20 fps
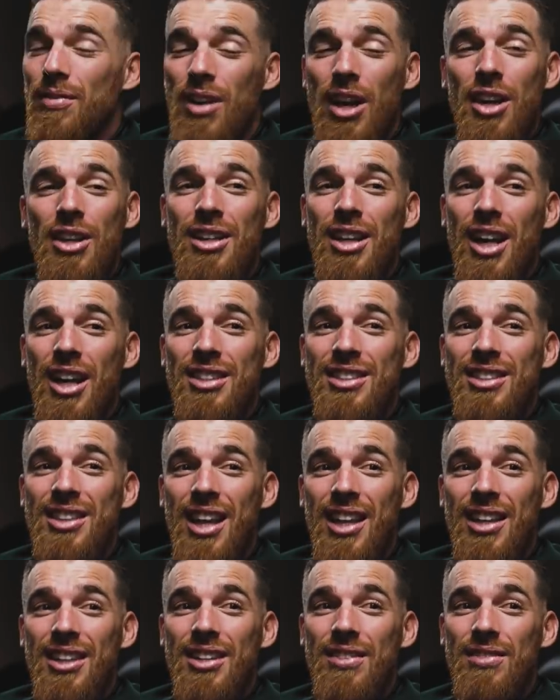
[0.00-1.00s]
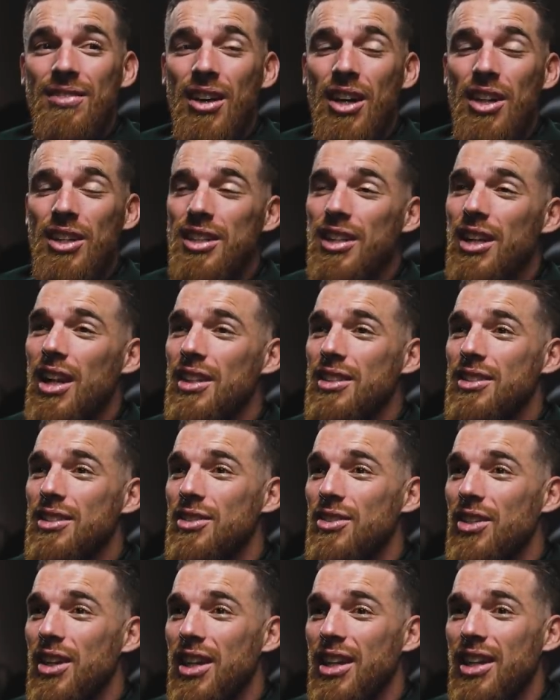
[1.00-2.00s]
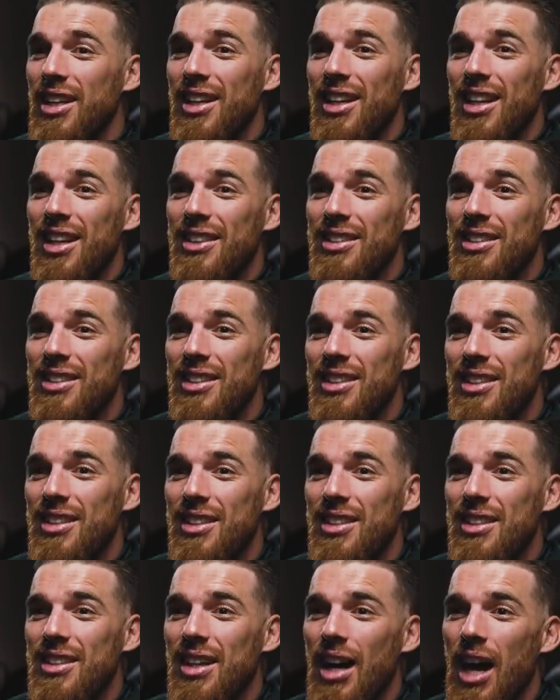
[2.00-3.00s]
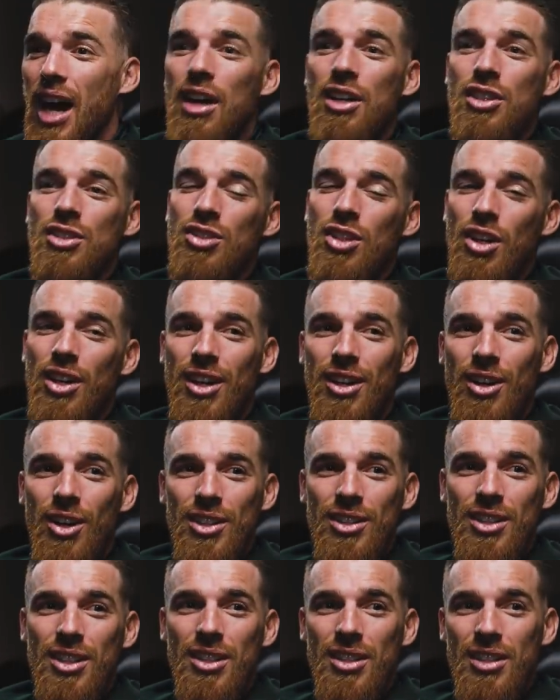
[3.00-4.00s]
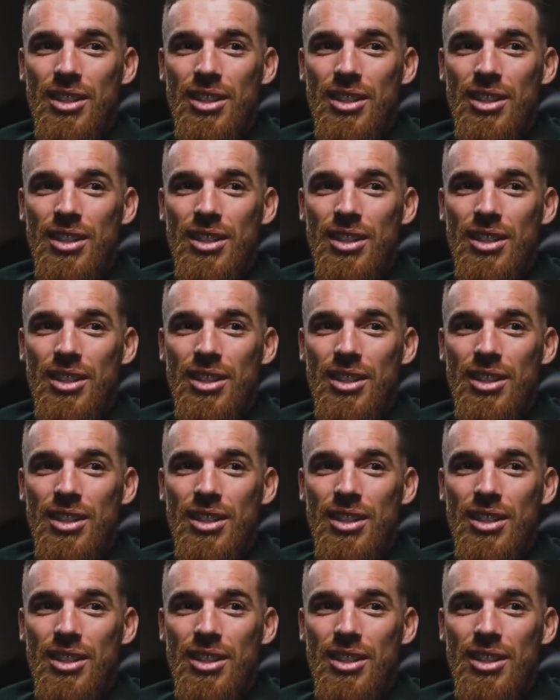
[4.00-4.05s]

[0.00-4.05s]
very nice day, very nice training, and I enjoy a lot.